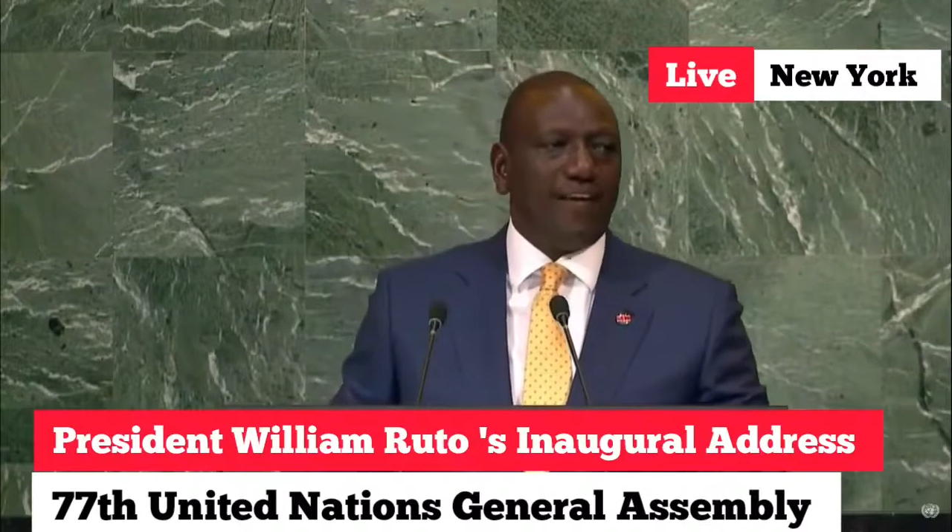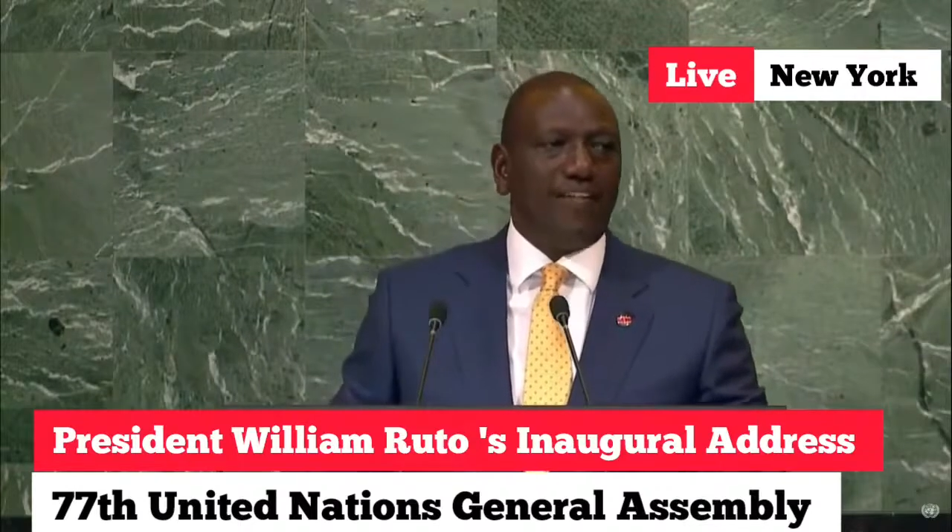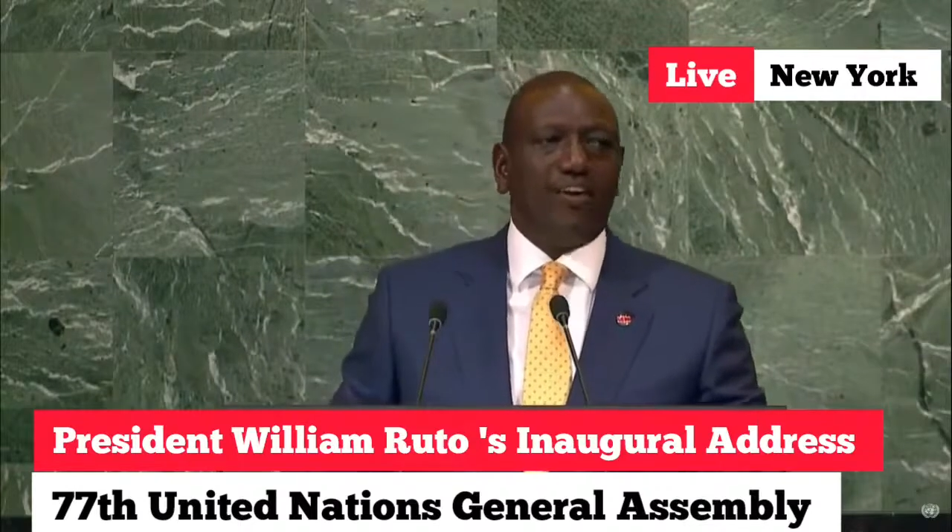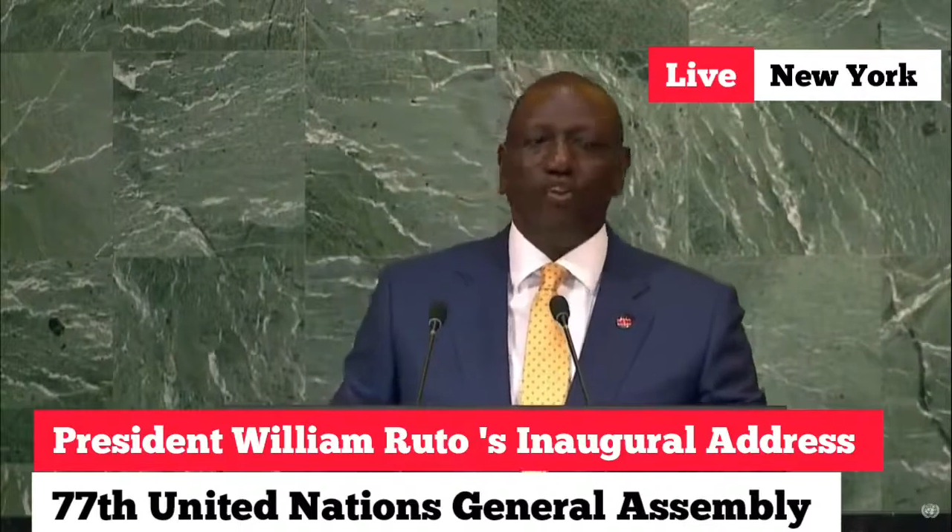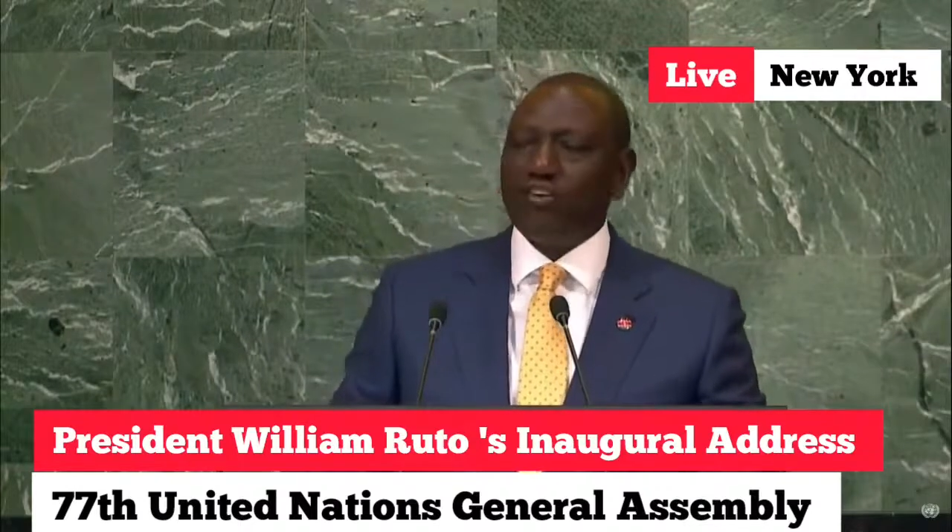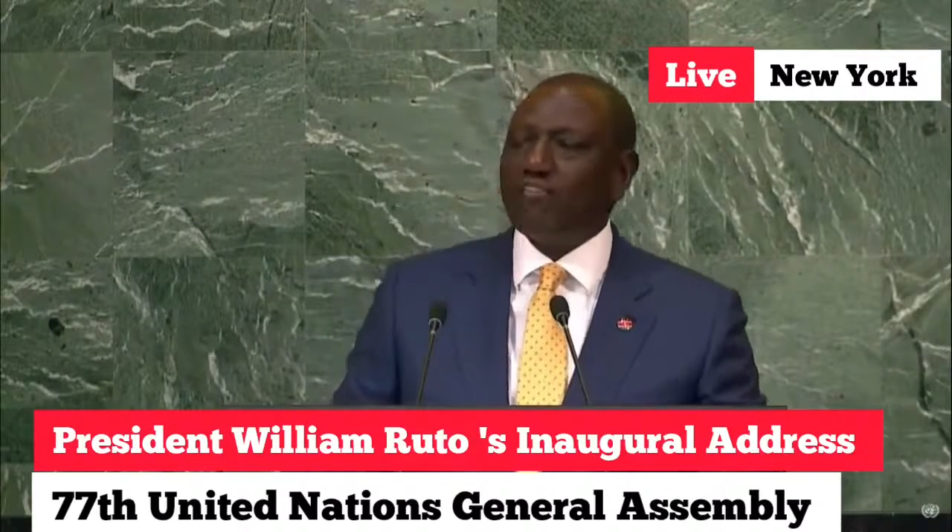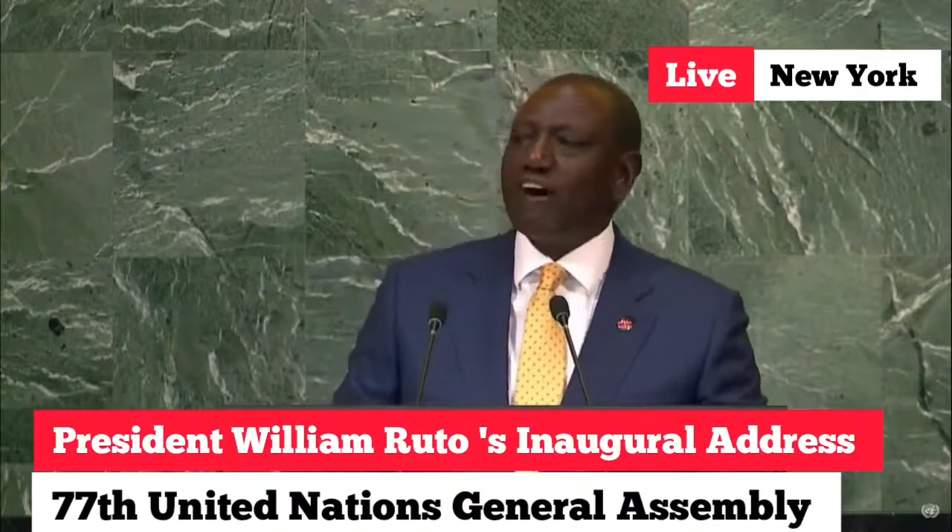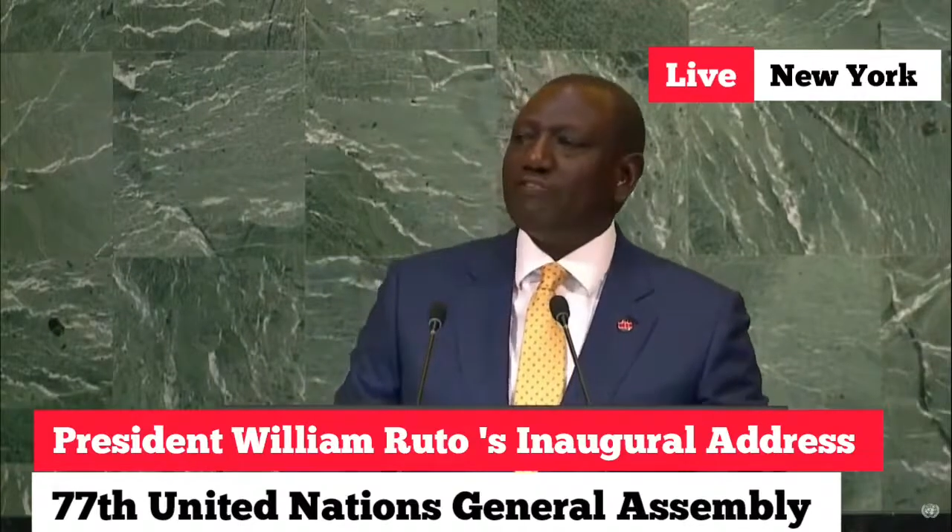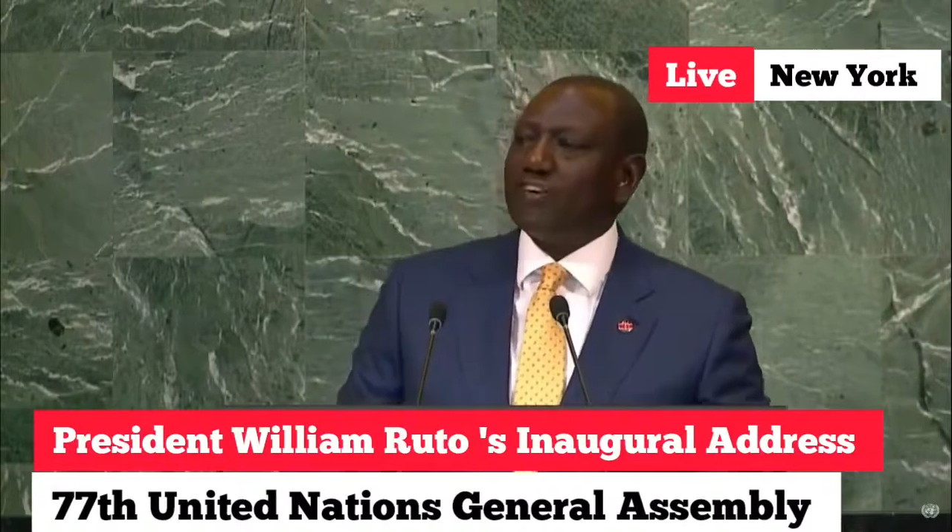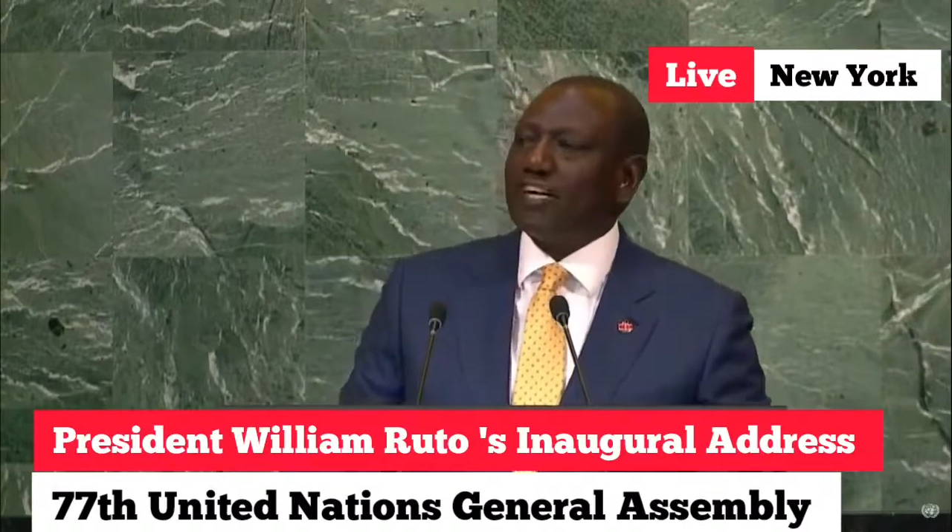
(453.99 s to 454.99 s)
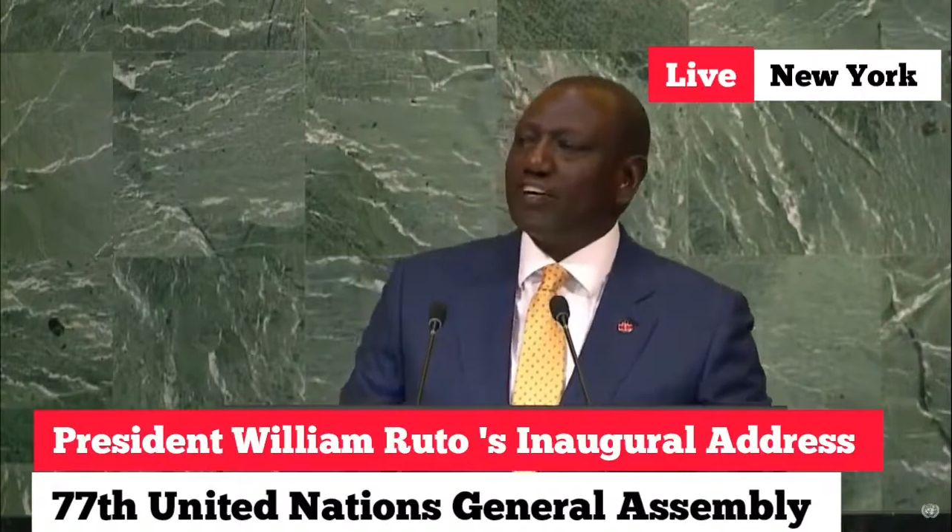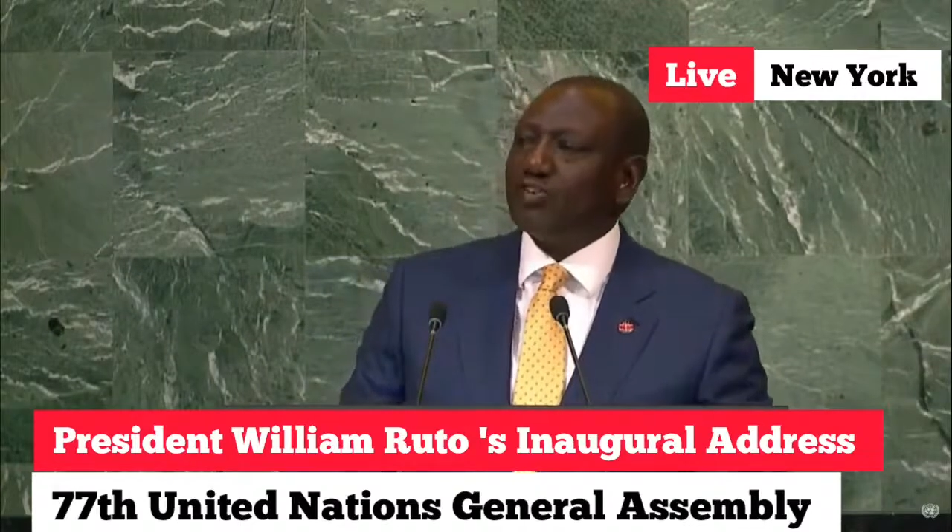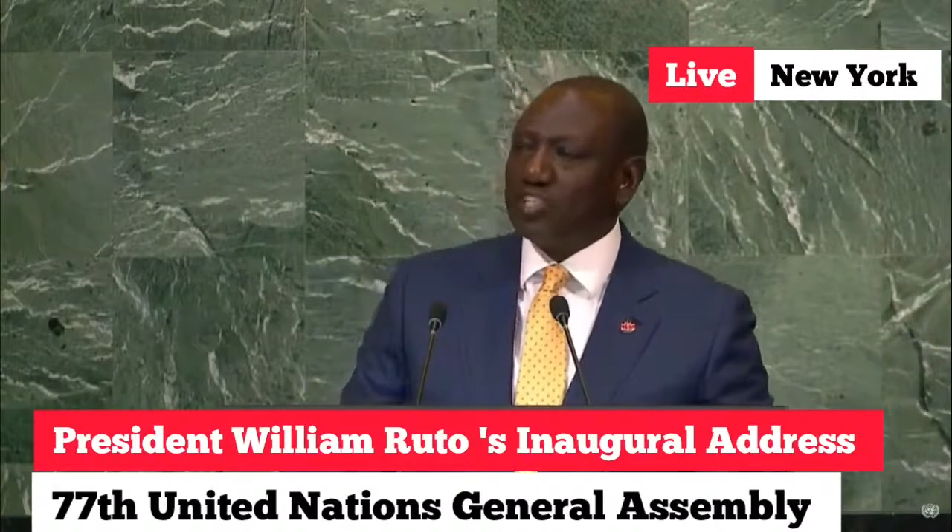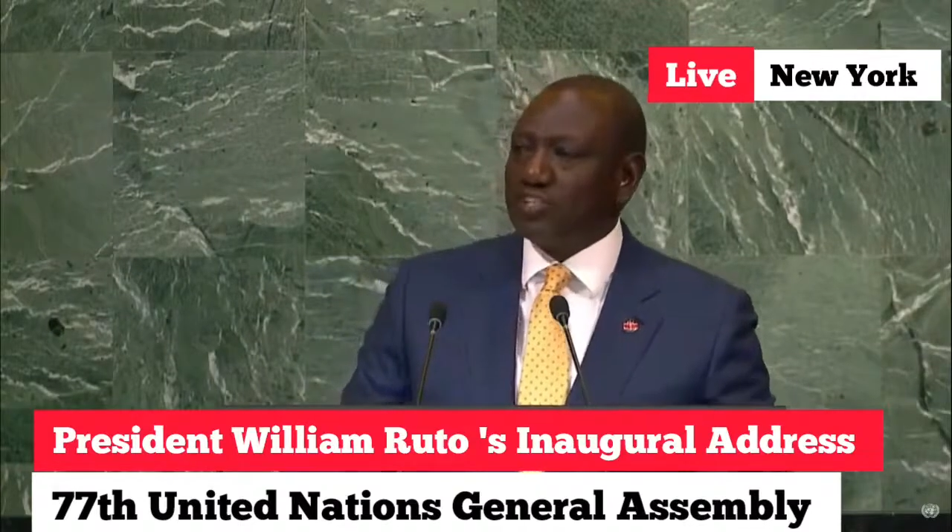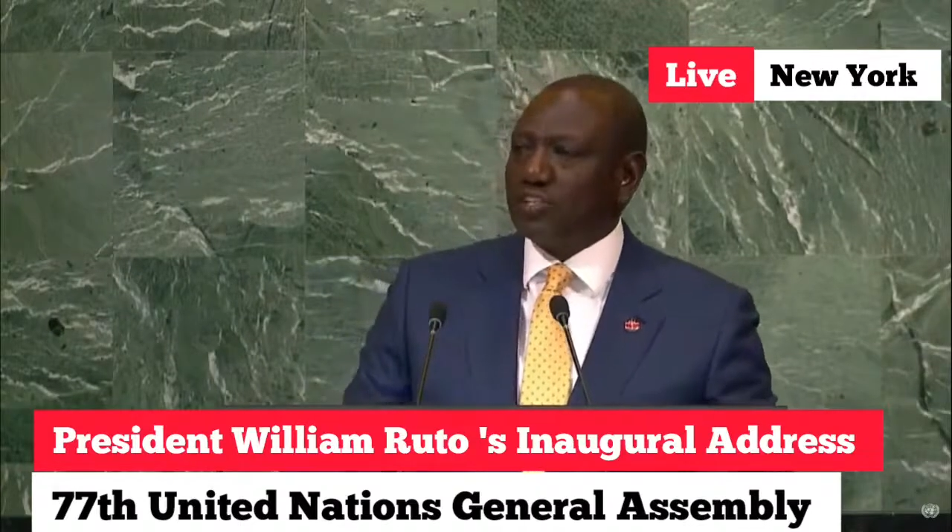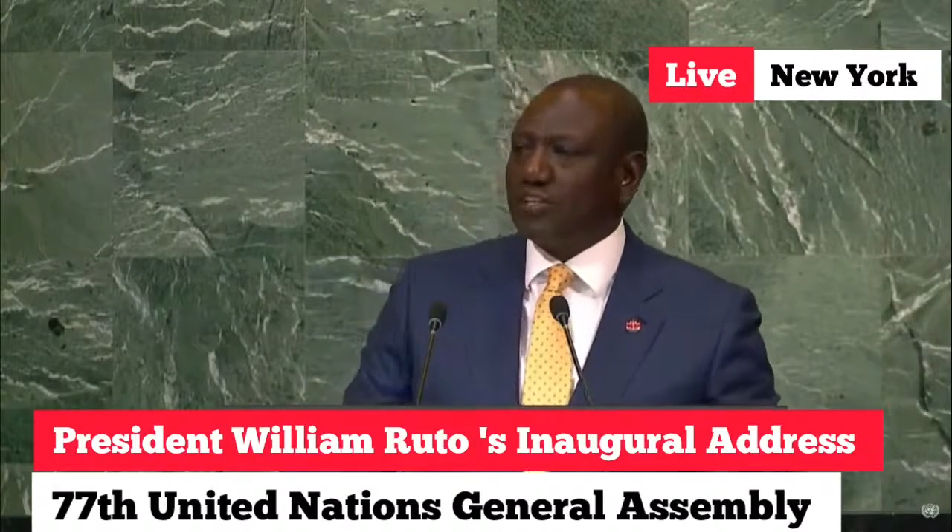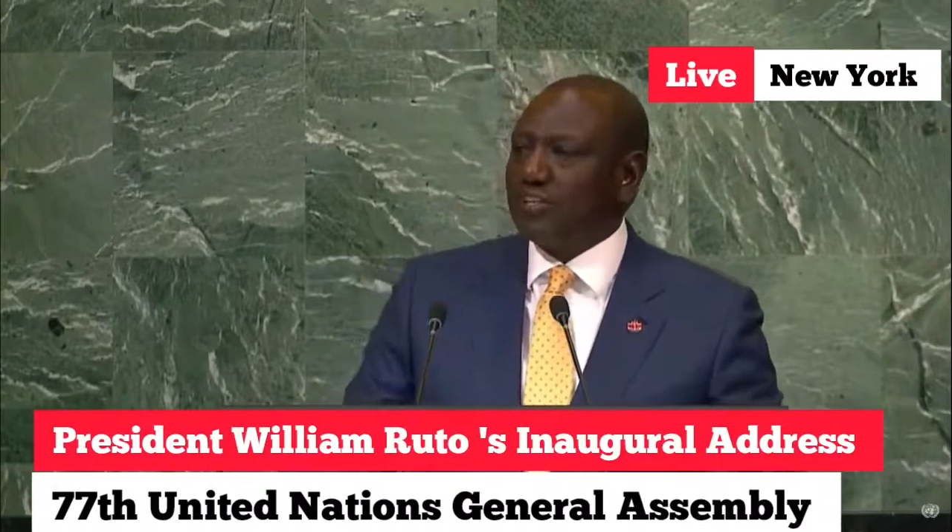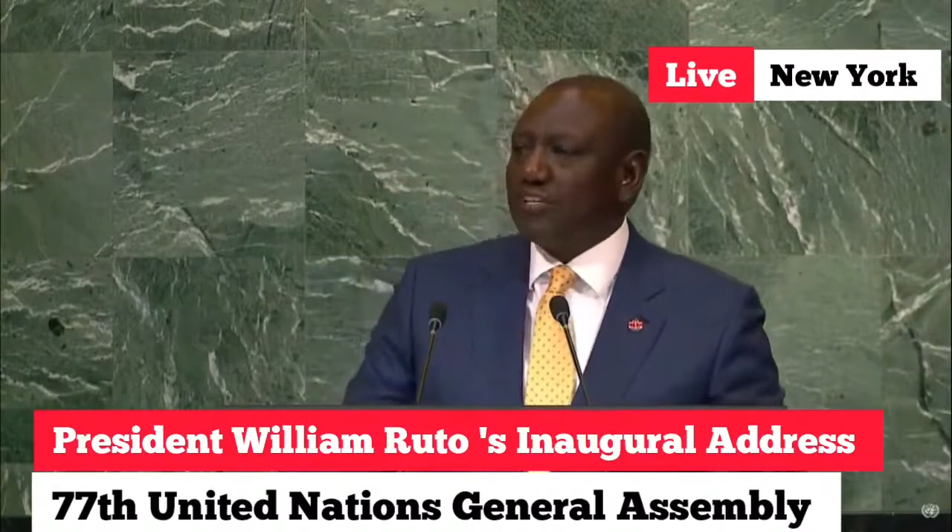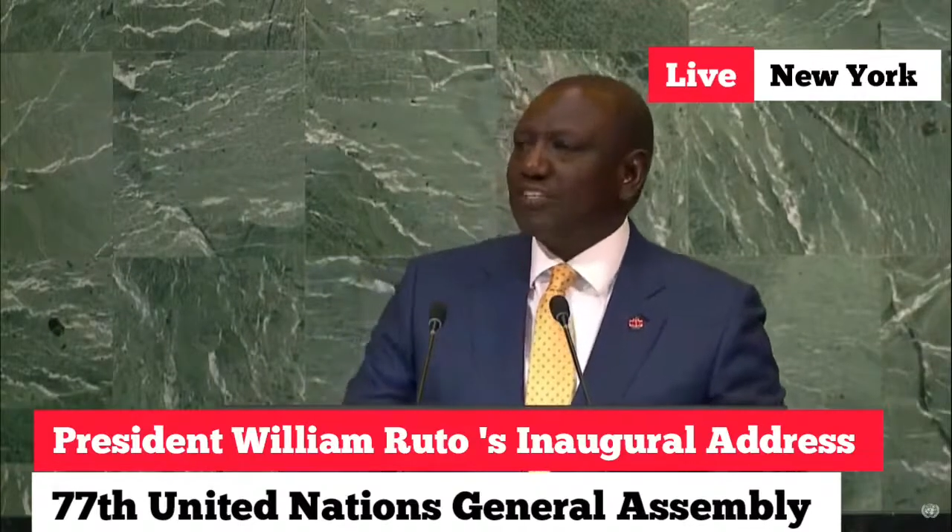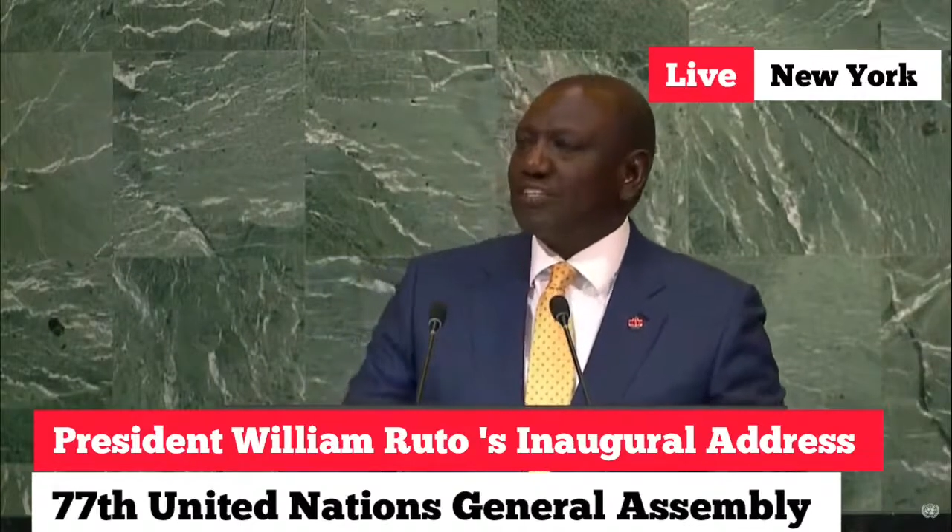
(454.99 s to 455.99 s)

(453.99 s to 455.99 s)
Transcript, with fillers: In the Horn of Africa region,